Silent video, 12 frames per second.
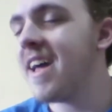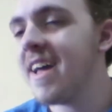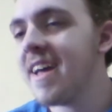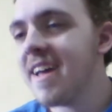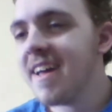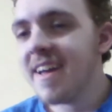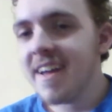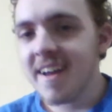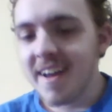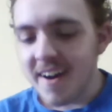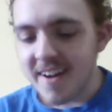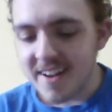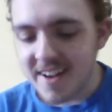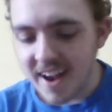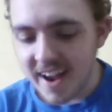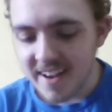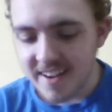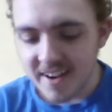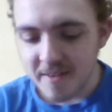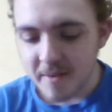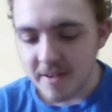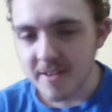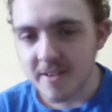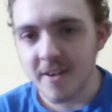God, that scene
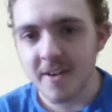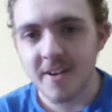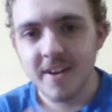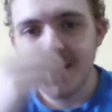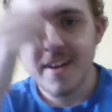was good.